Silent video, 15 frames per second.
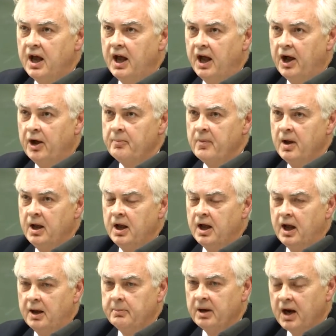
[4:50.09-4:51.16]

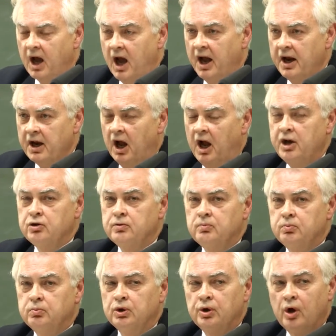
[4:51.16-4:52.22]
I
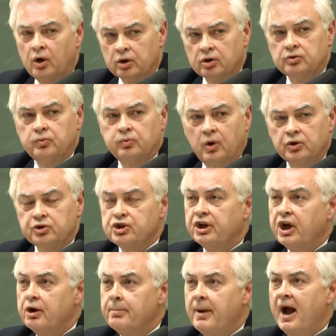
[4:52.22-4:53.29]
would not want to
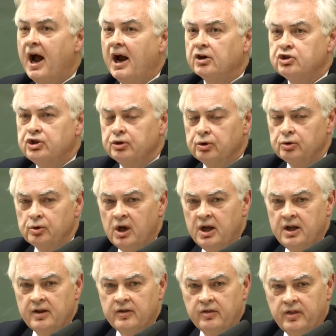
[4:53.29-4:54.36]
go back to
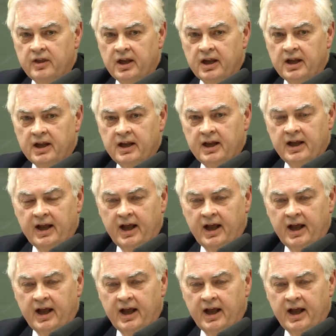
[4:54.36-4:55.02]
the